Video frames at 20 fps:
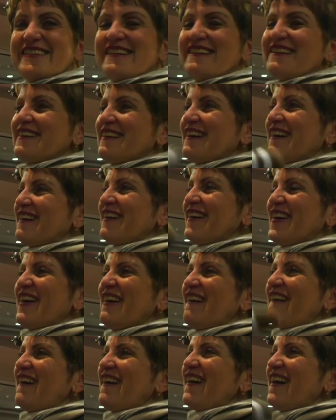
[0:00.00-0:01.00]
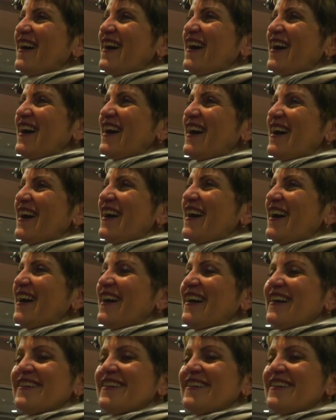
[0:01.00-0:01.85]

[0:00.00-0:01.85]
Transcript: Would you, would you like to see it?